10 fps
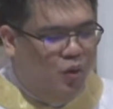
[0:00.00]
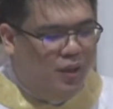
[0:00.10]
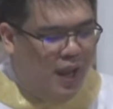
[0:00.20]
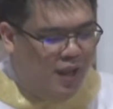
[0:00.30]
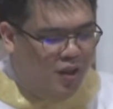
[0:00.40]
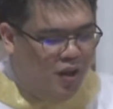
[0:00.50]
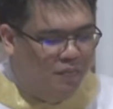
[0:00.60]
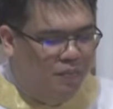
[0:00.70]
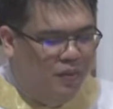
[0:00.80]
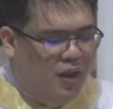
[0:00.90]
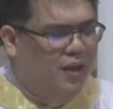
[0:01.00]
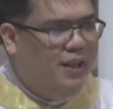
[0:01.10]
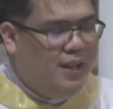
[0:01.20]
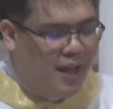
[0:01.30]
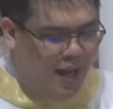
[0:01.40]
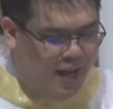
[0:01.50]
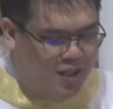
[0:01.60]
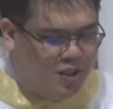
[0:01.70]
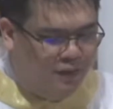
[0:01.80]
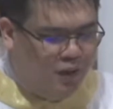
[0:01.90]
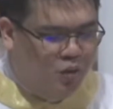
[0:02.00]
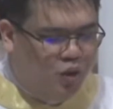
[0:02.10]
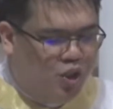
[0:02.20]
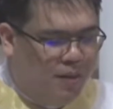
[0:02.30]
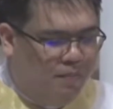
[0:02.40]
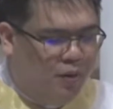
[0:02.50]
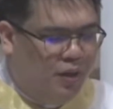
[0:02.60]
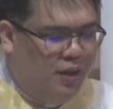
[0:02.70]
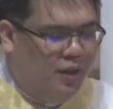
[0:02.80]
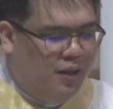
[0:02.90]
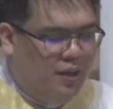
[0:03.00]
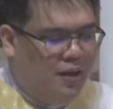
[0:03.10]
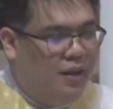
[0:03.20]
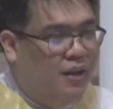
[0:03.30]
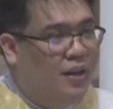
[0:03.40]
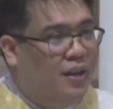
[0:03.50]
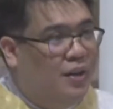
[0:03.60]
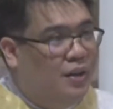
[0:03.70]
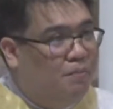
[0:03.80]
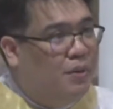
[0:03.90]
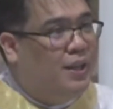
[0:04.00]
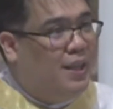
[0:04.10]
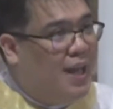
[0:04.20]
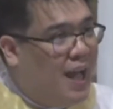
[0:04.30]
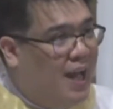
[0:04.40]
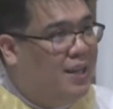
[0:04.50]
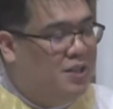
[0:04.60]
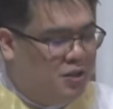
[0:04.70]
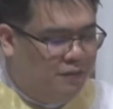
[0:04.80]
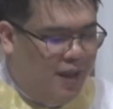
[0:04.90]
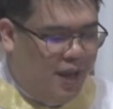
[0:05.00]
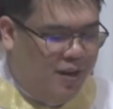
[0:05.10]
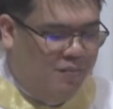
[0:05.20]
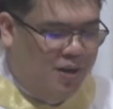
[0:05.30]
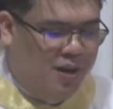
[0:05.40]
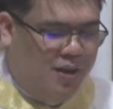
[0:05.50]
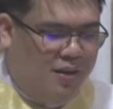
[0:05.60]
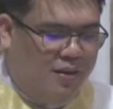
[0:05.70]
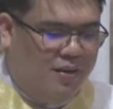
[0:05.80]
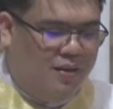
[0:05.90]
We could end up not in the hands of the good shepherd, but in the hands of the enemy.